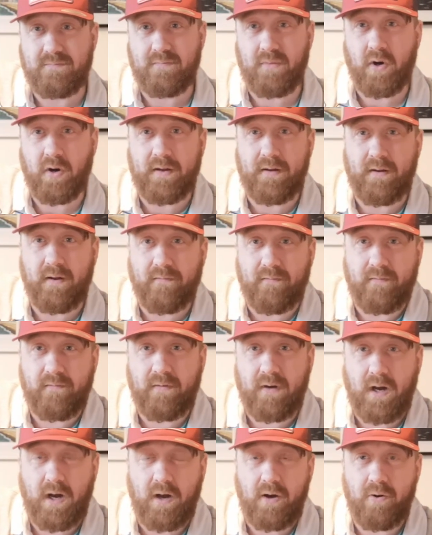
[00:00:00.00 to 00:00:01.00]
My
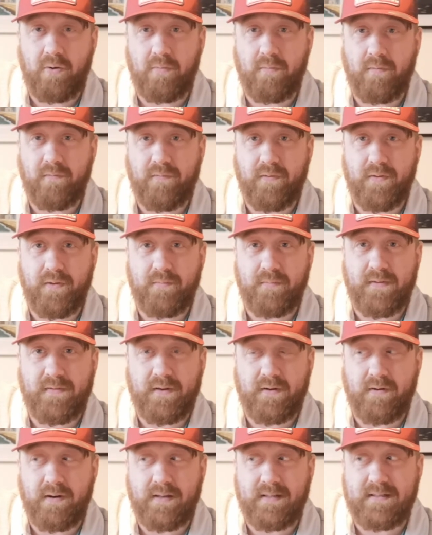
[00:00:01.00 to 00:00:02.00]
home for them in
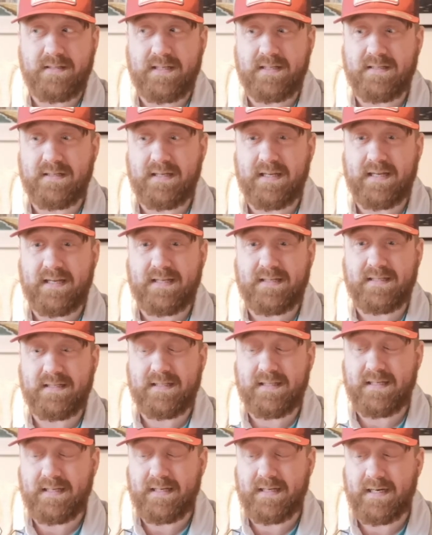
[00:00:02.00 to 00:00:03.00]
the growing season is
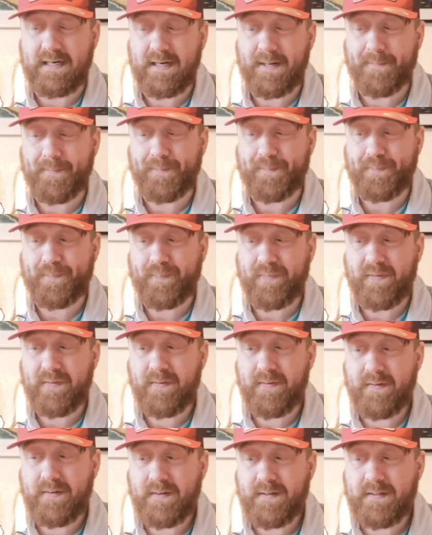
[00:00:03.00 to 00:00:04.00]
the
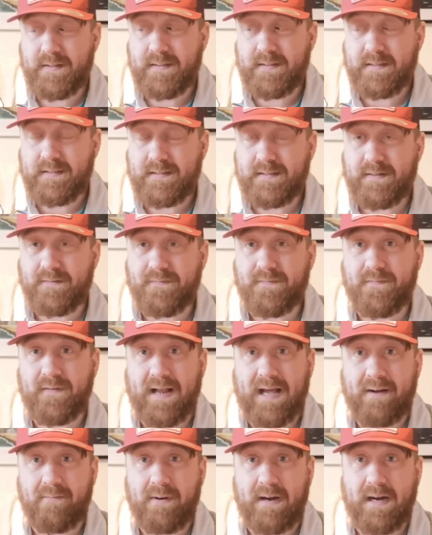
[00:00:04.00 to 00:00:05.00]

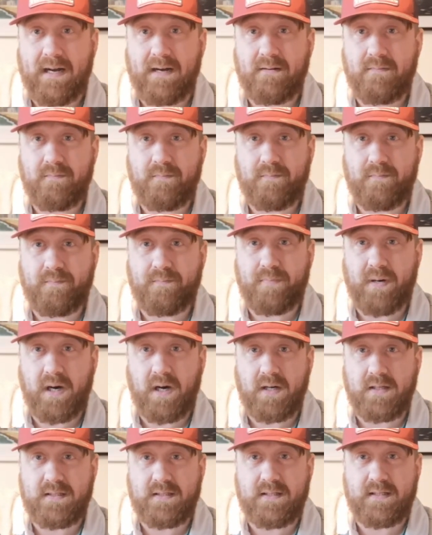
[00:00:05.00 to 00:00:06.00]
flower
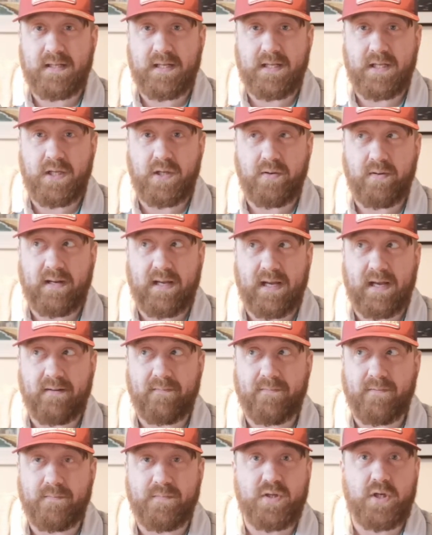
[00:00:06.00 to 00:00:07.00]
pots that you
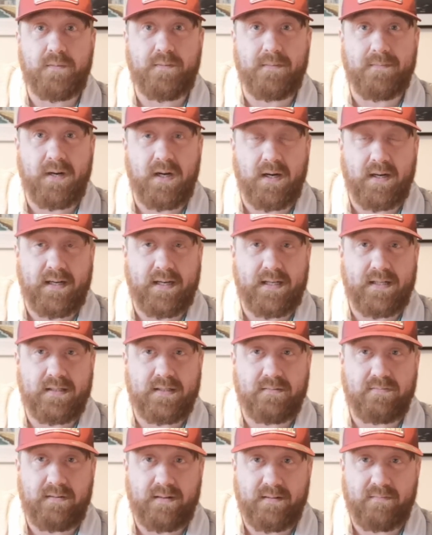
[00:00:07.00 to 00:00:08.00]
get from
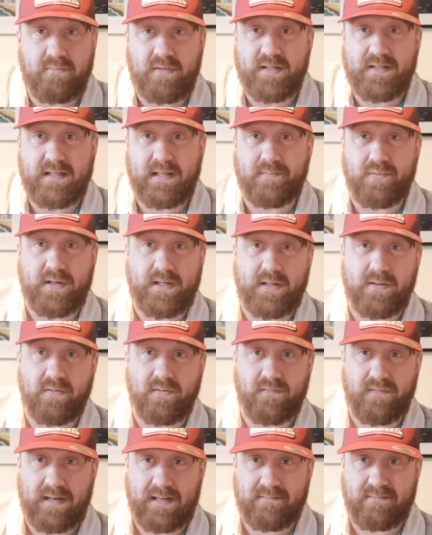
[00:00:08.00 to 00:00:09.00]
supermarkets, which they bring all
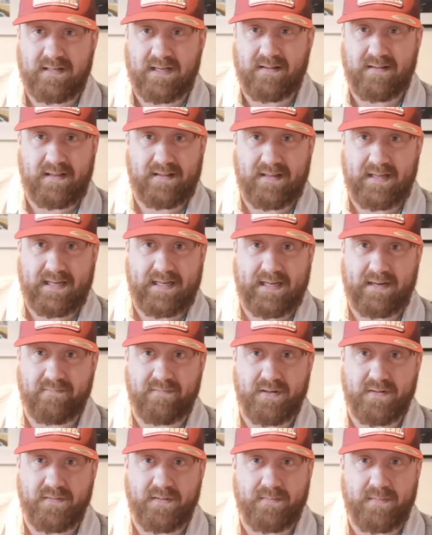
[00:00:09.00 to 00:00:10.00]
the flowers out, then they get
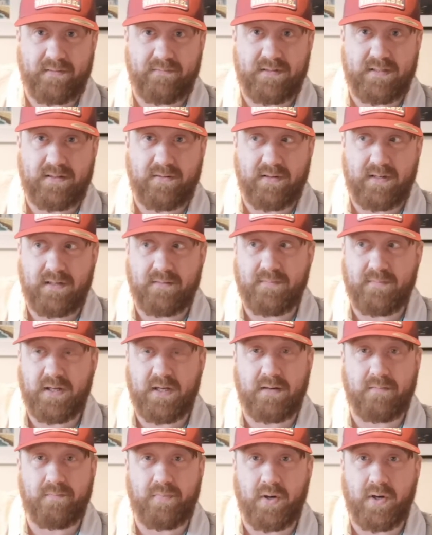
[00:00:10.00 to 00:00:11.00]
rid of them, they recycle them. You
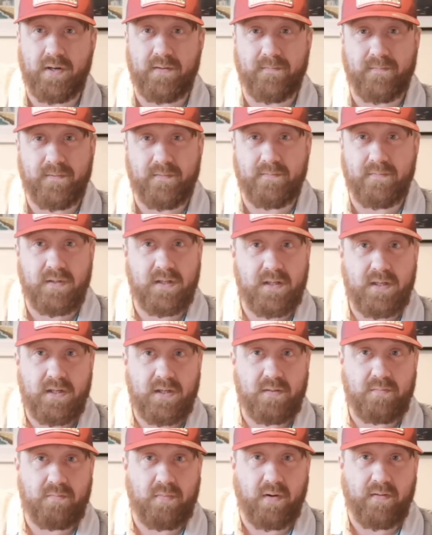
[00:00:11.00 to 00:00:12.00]
can buy them from
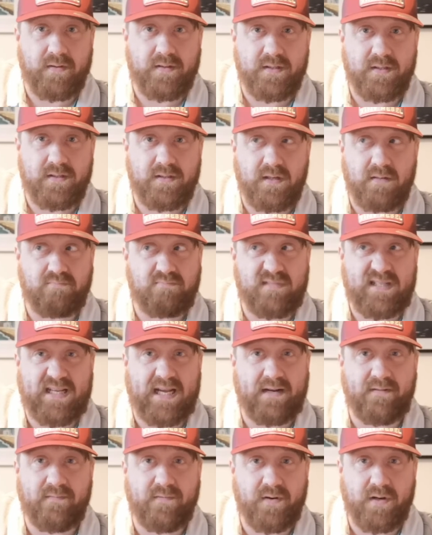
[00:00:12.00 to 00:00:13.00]
Morrison's, like
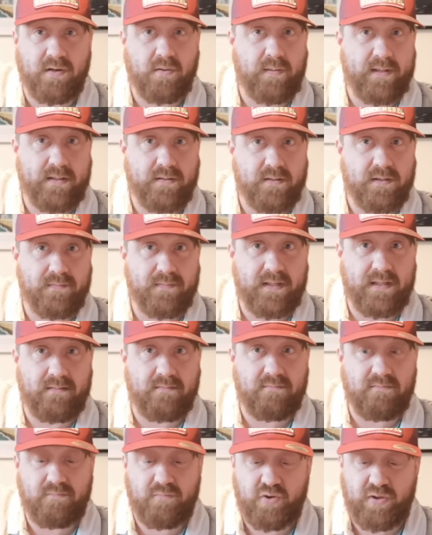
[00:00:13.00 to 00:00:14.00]
10 for £1 or
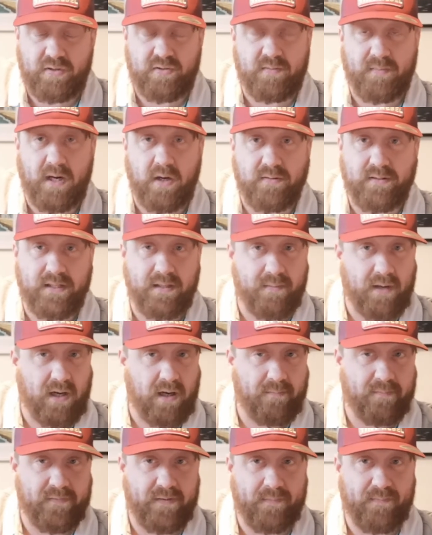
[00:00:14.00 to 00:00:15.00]
something. Drill some holes in the
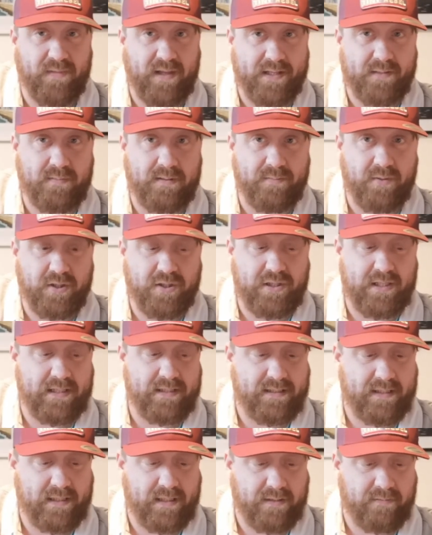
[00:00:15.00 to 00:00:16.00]
bottom of it, that's where my
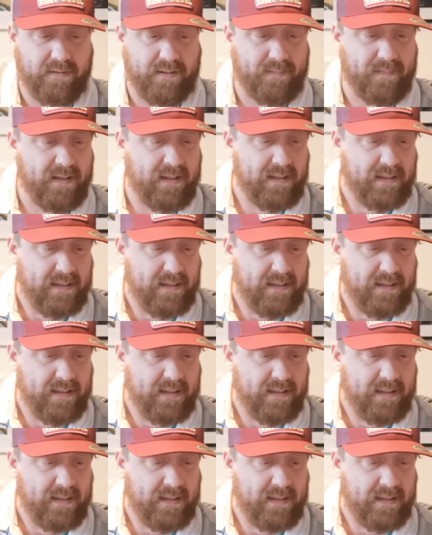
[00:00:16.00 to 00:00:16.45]
chilies are going to grow.